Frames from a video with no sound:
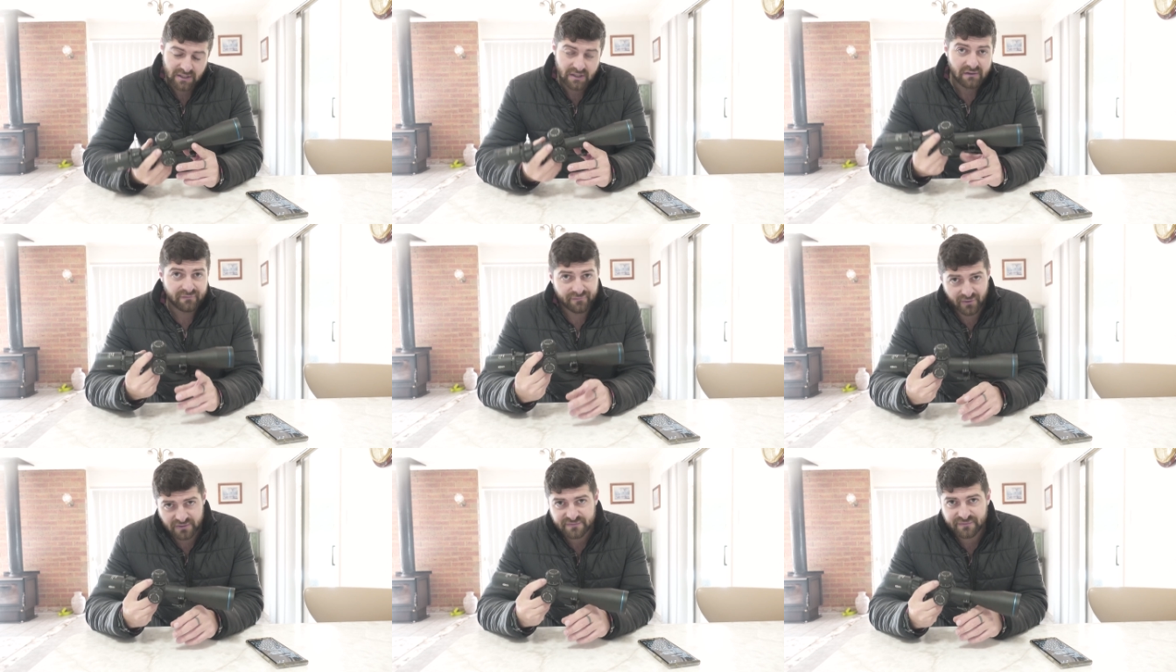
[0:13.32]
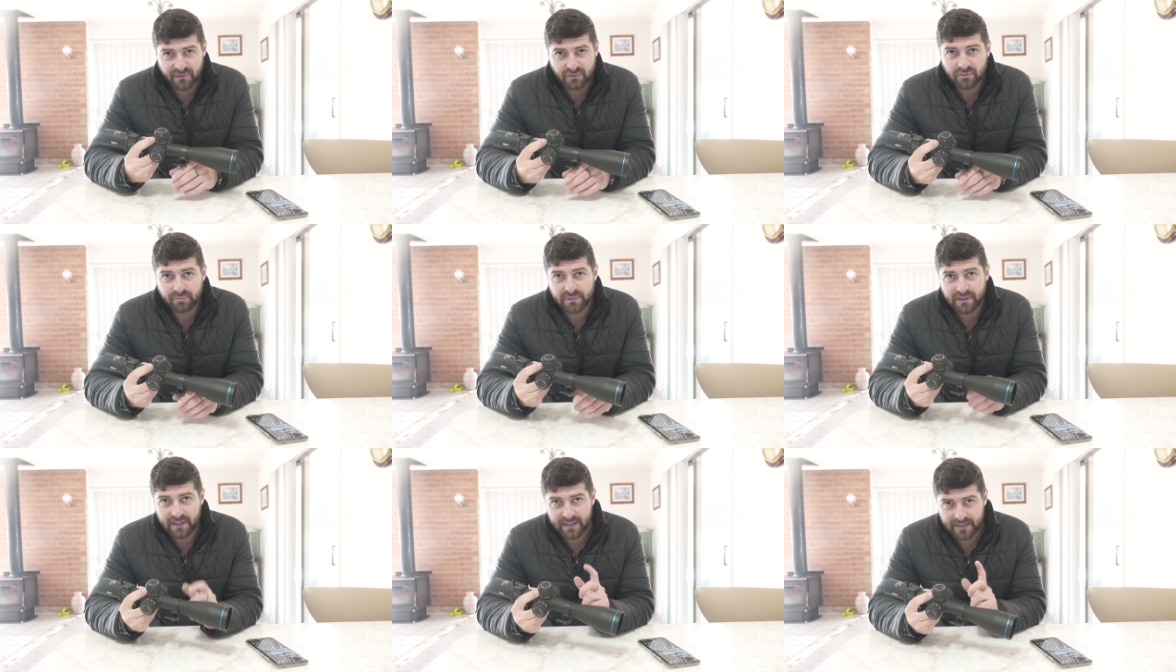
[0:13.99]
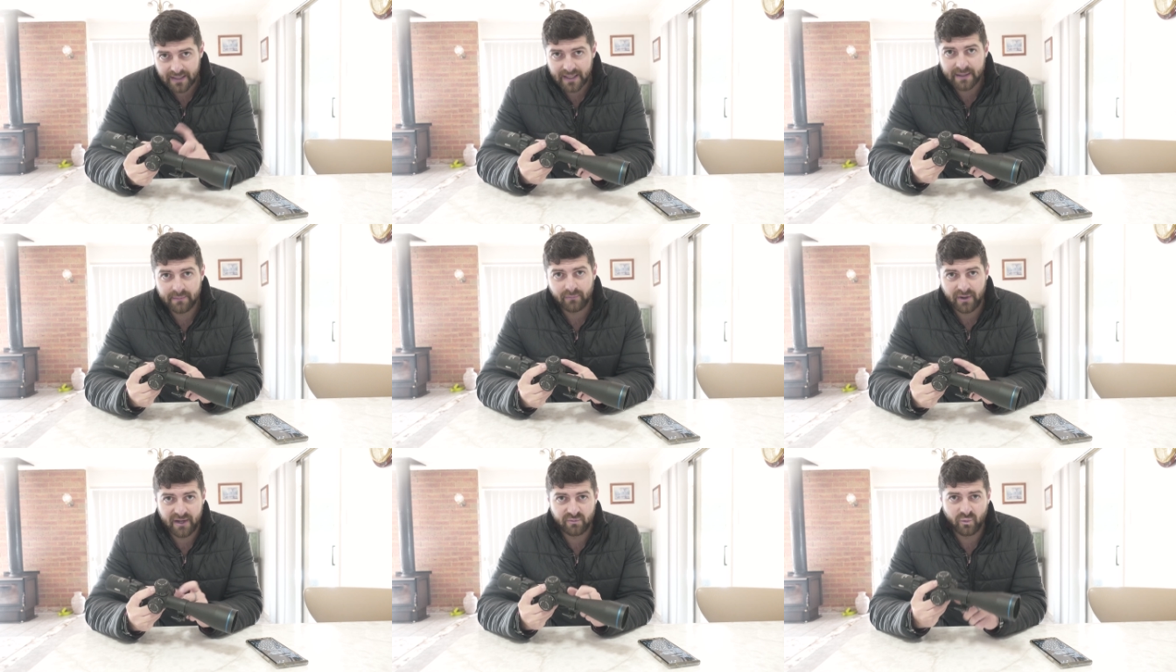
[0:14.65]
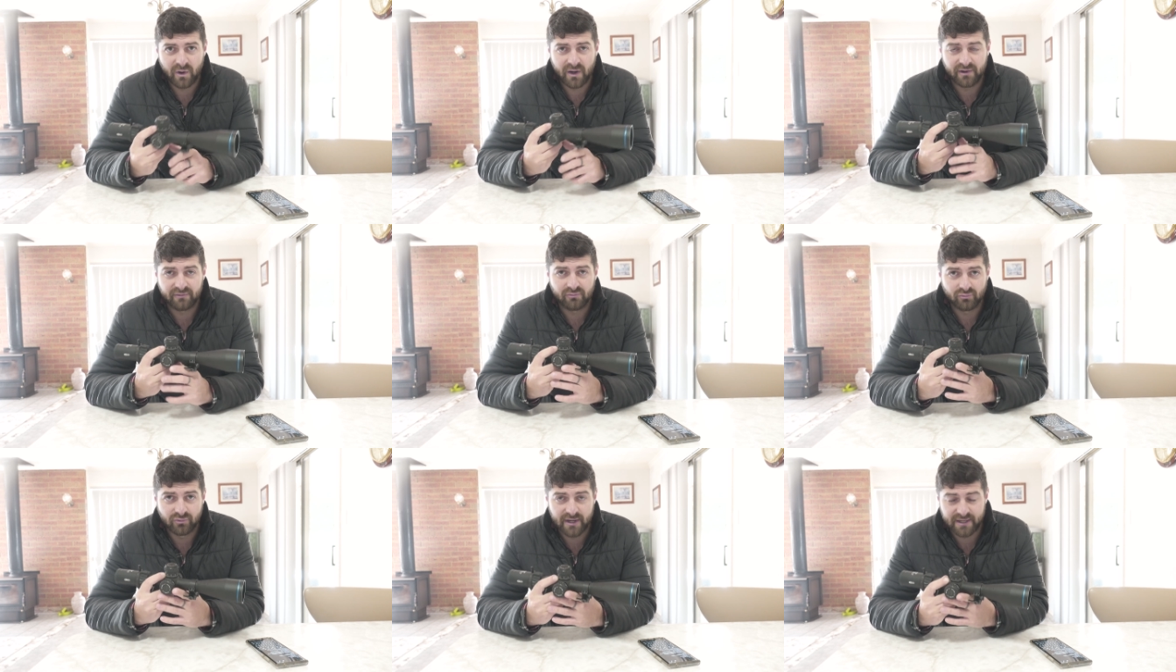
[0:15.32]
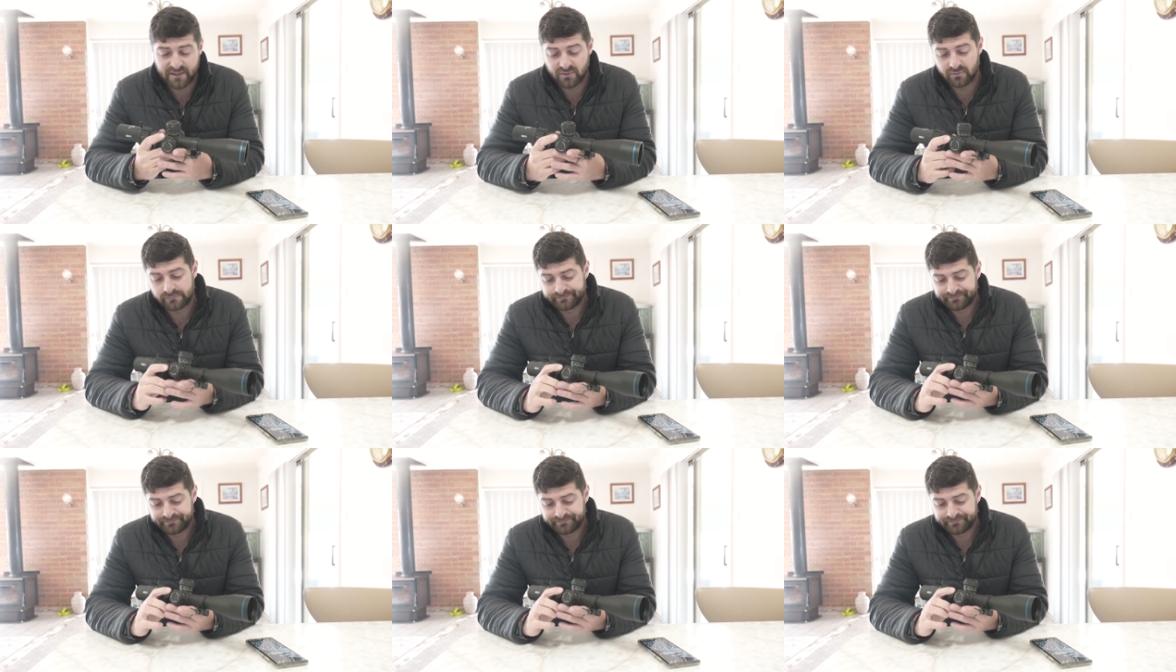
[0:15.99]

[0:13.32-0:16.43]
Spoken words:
First focal plane MRAD1 reticle.